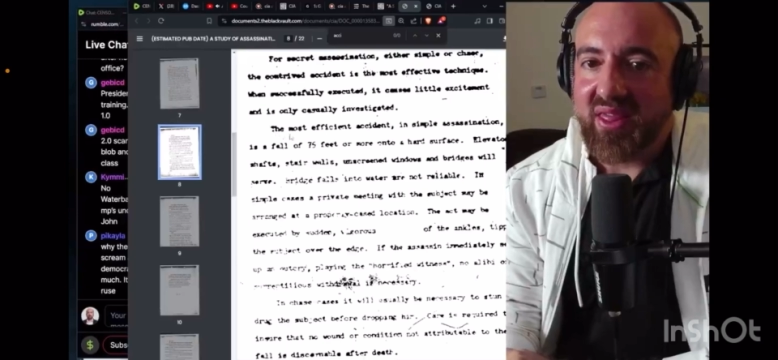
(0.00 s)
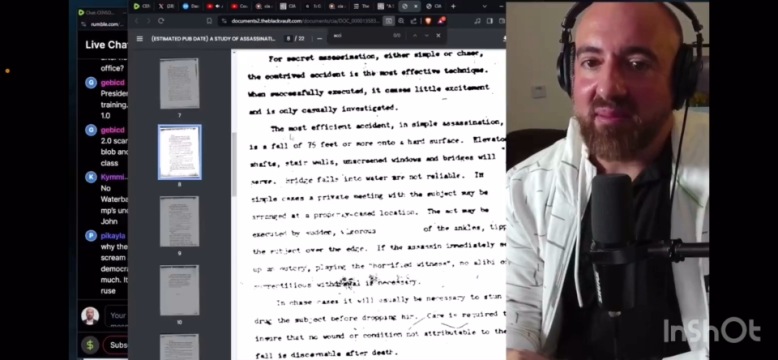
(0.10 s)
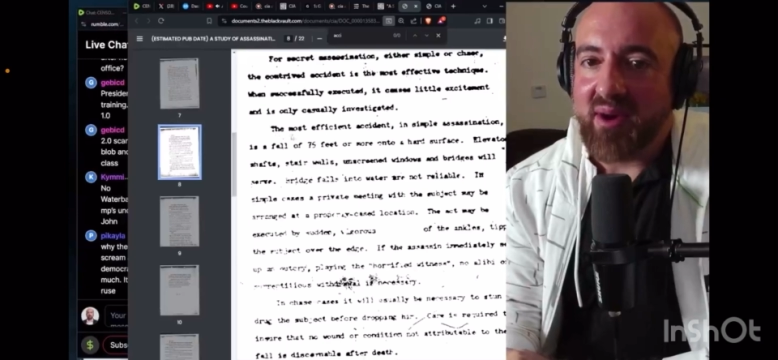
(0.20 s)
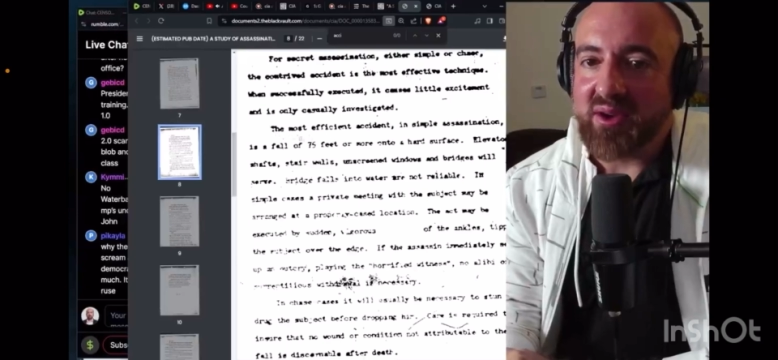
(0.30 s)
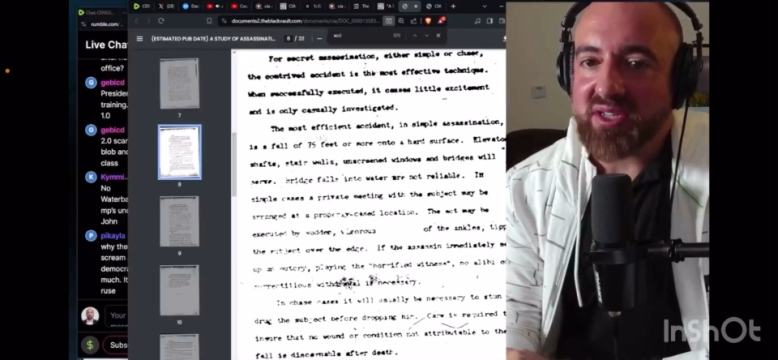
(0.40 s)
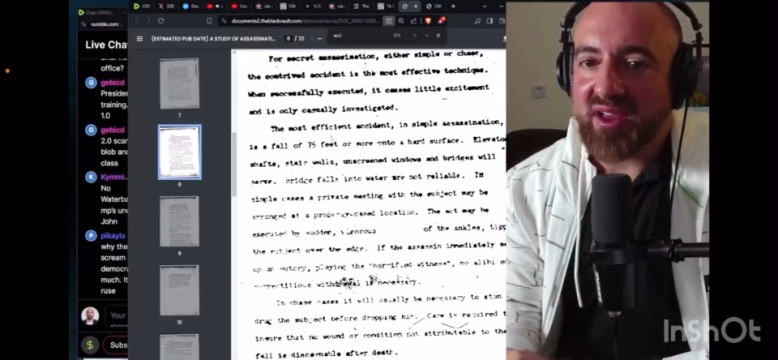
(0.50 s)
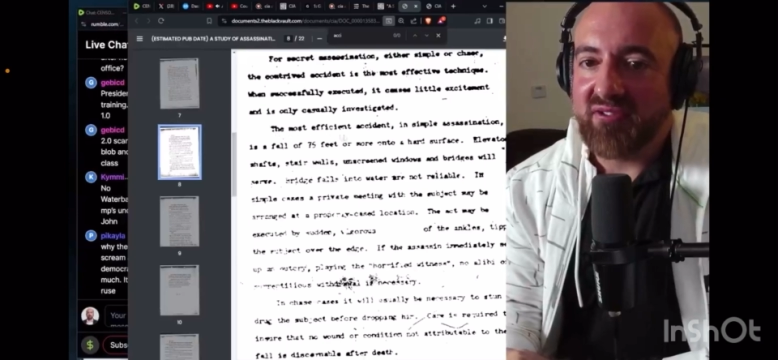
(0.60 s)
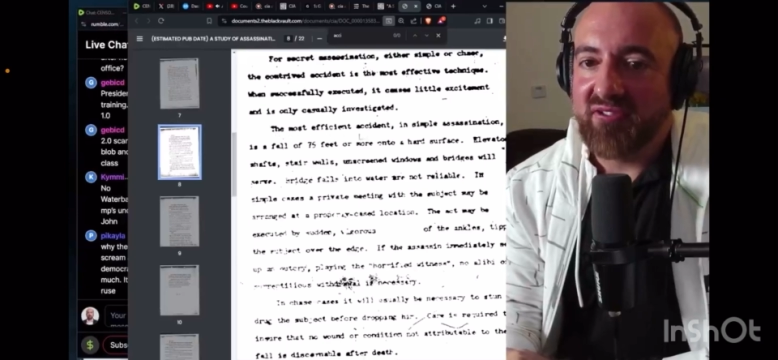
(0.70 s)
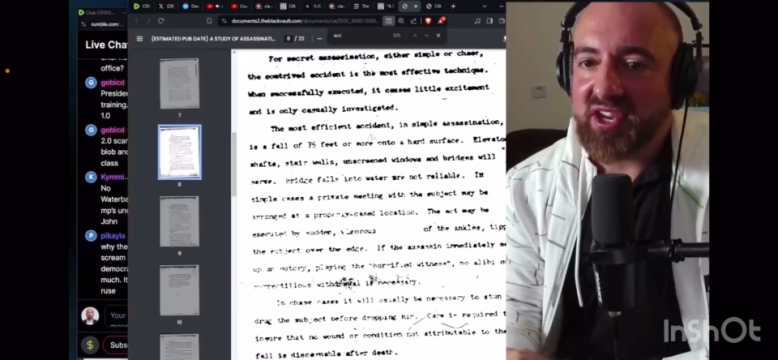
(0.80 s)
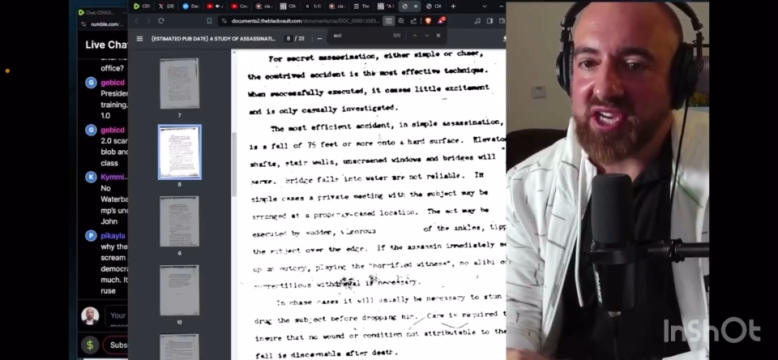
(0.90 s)
The most
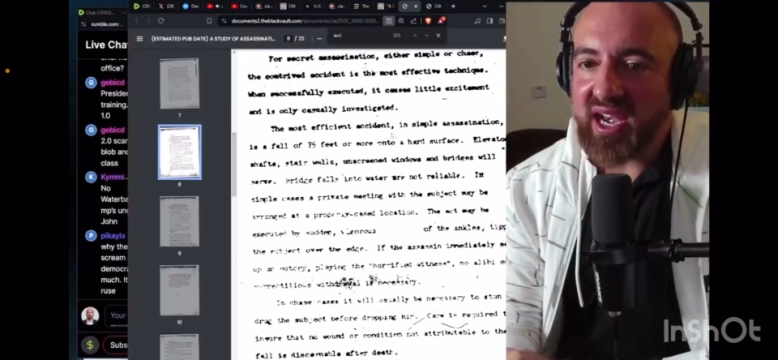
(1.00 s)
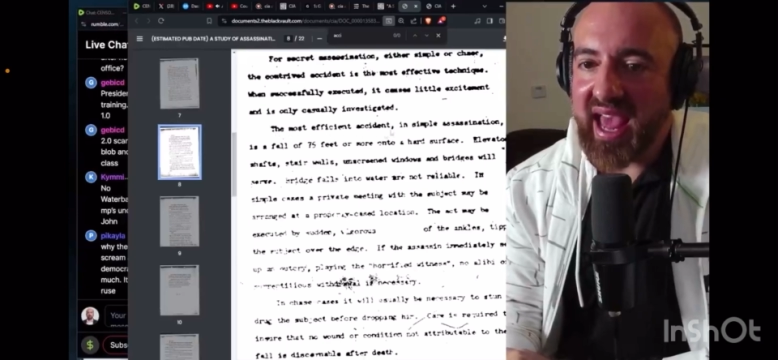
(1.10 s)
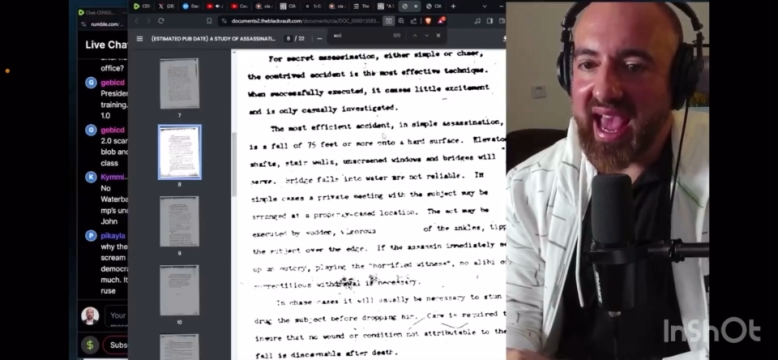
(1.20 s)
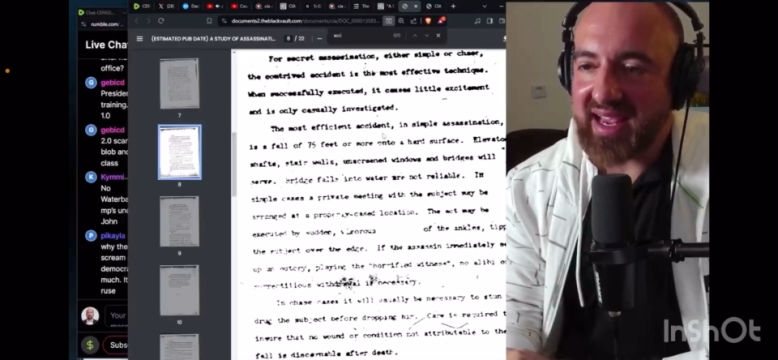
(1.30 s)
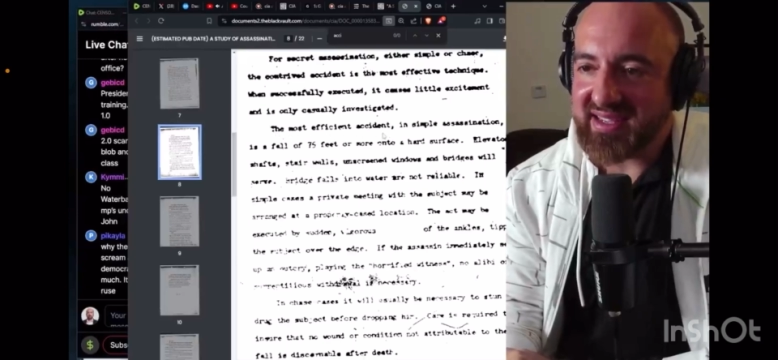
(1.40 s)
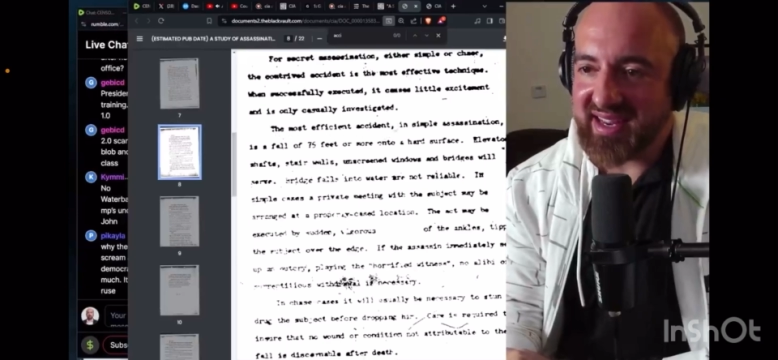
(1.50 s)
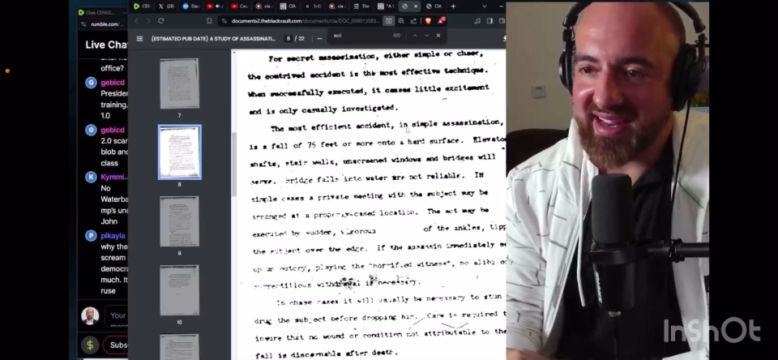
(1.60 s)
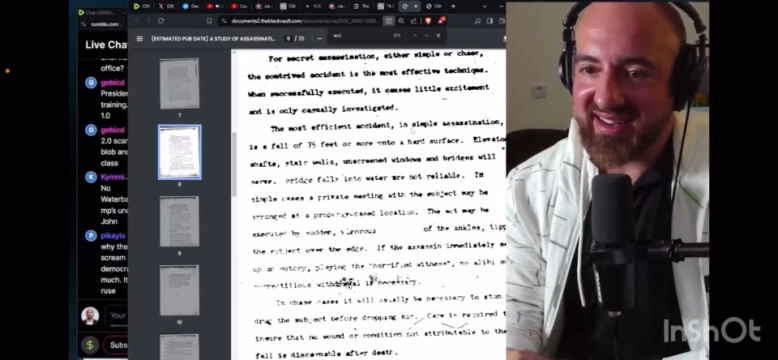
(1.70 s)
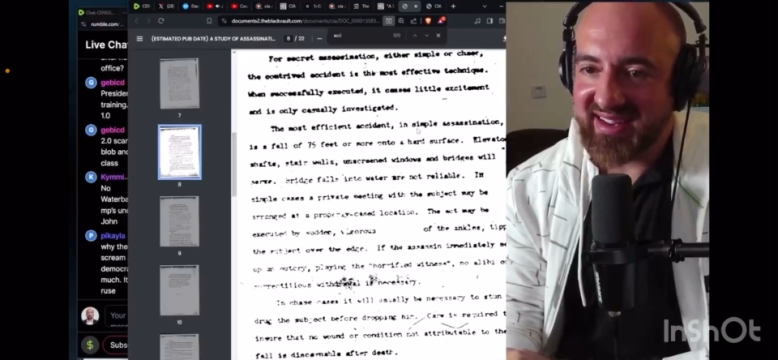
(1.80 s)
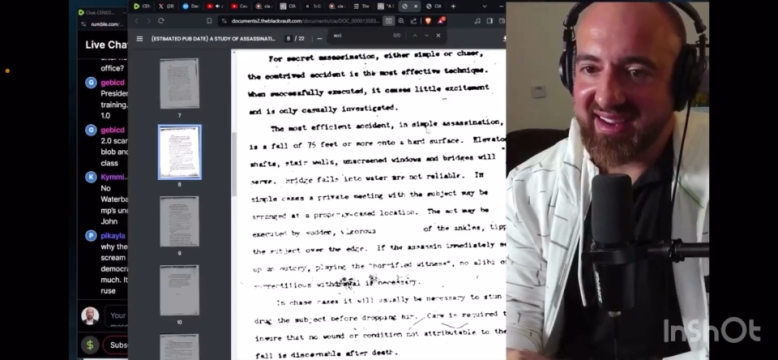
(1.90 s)
efficient
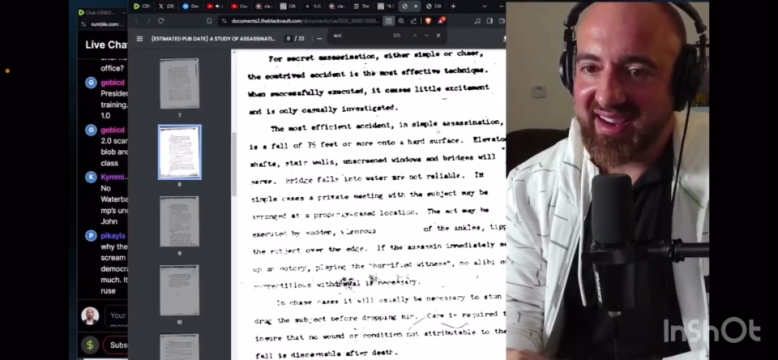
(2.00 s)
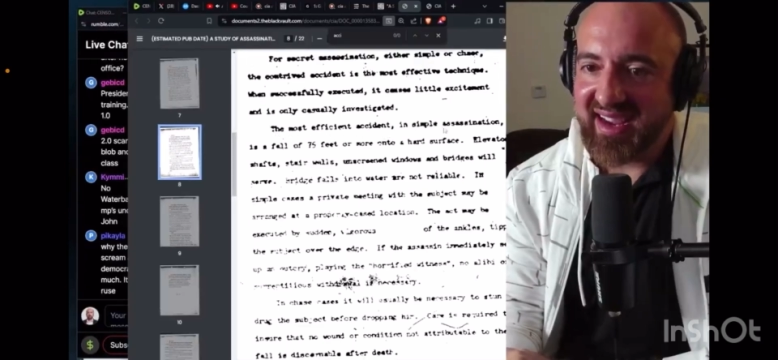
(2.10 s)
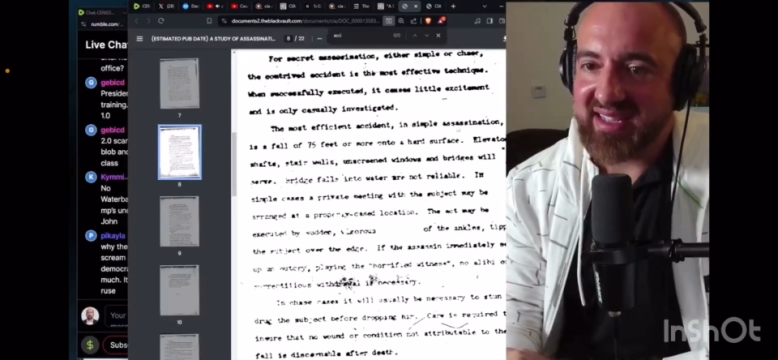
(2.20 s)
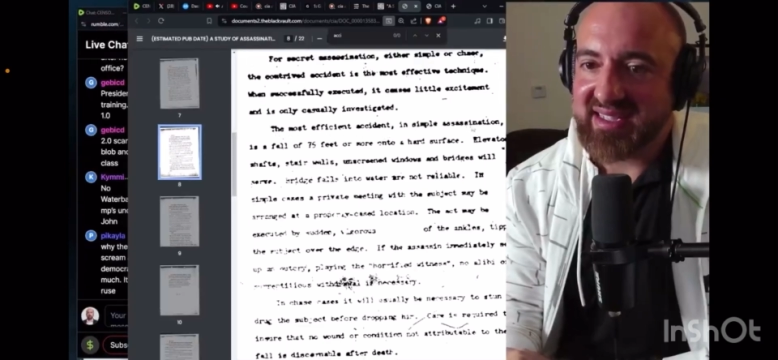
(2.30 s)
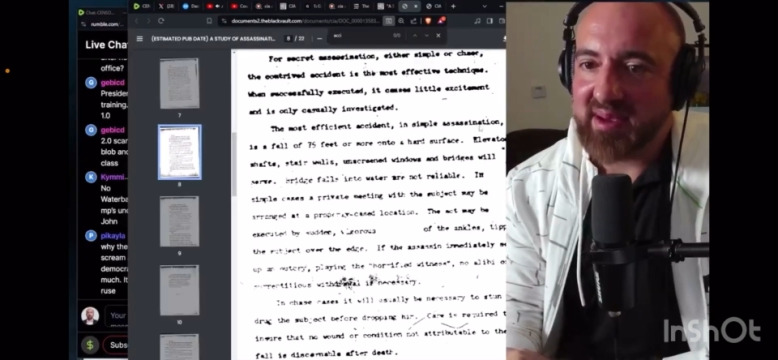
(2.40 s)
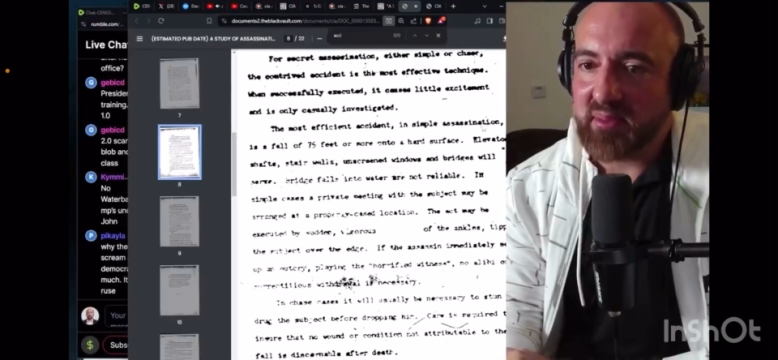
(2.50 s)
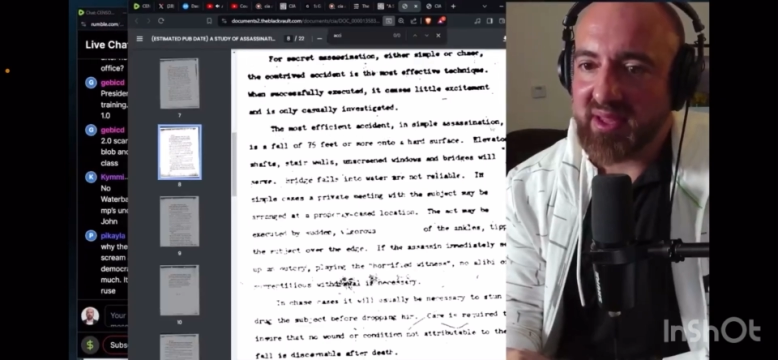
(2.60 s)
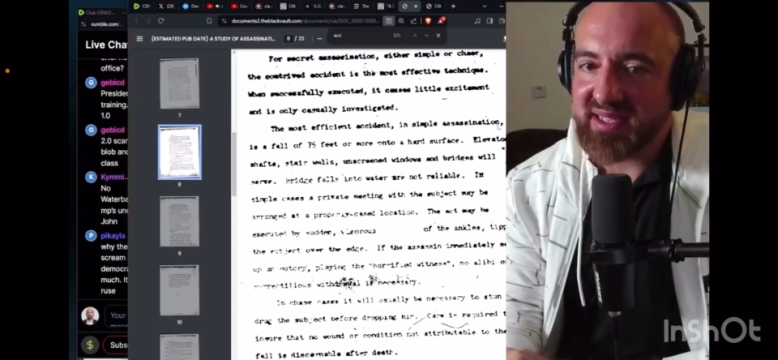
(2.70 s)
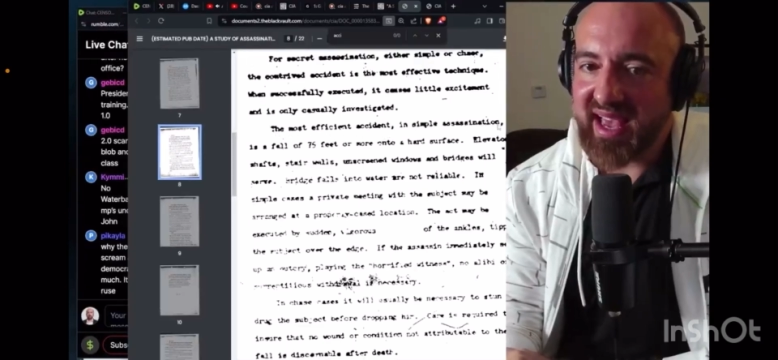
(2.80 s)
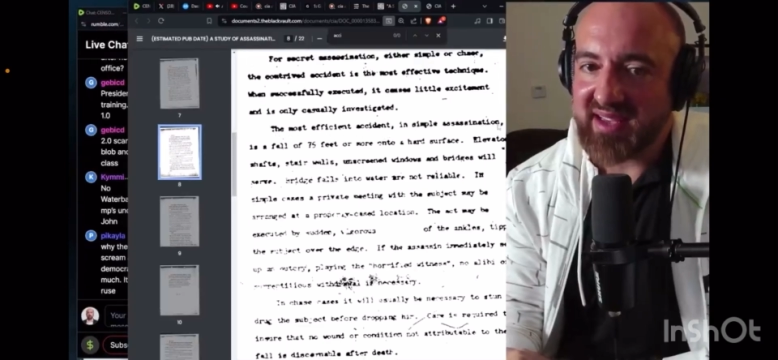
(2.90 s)
accident in
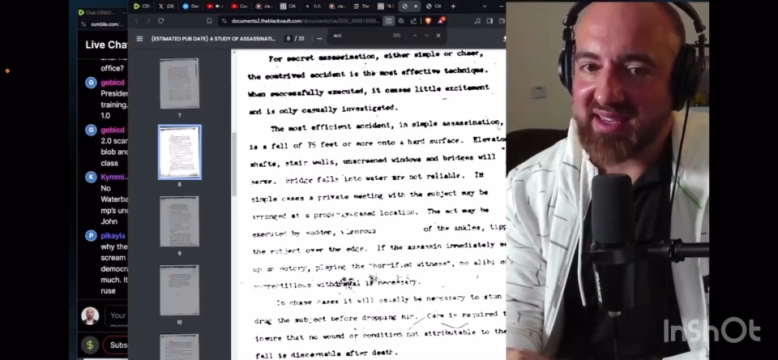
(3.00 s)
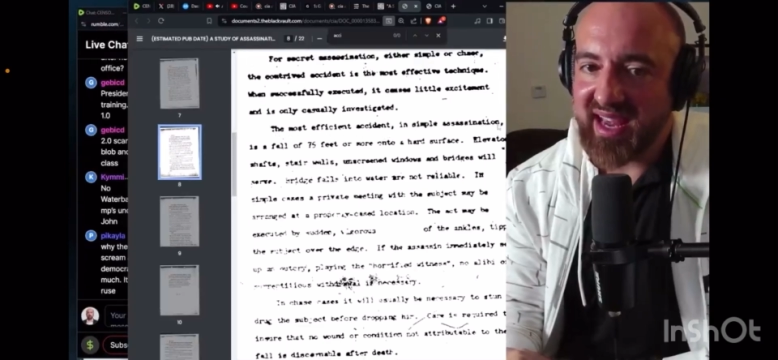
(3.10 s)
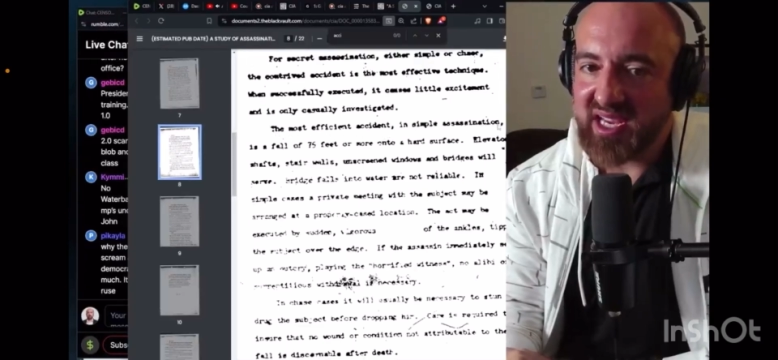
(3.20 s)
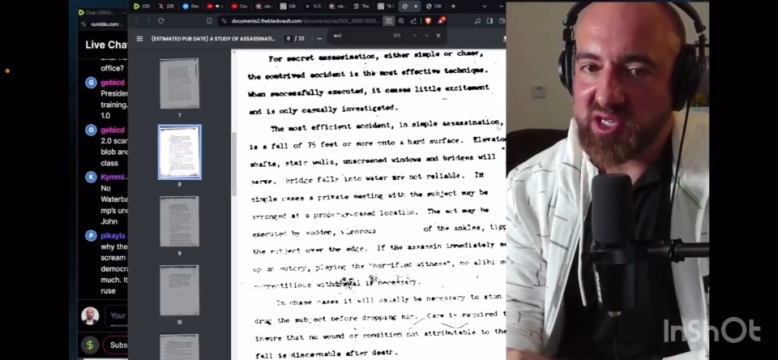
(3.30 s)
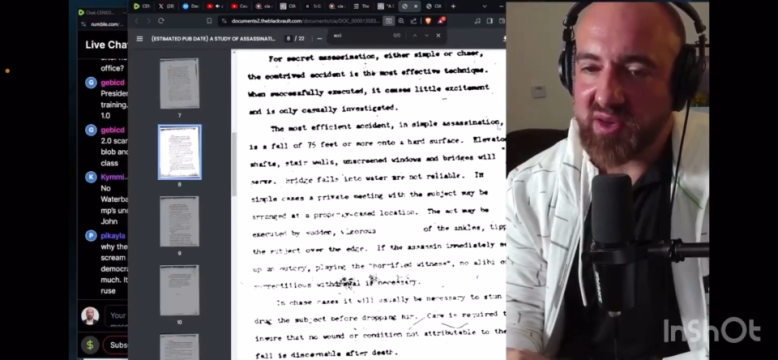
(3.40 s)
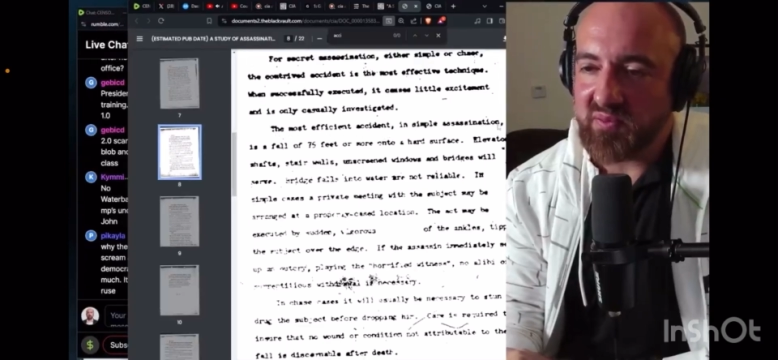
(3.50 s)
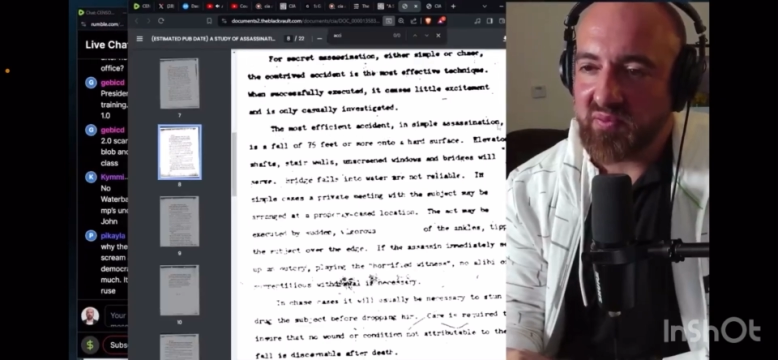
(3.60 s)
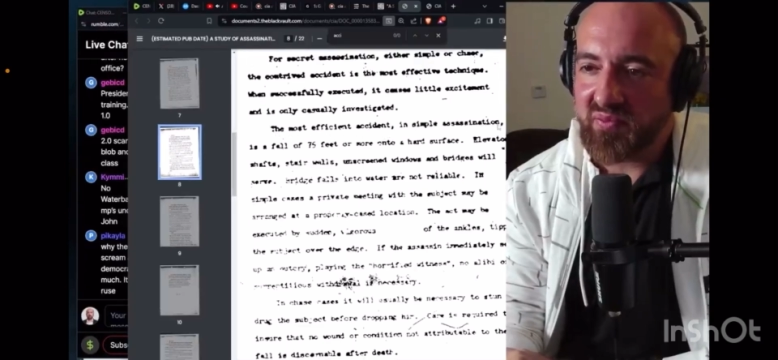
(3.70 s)
simple assassination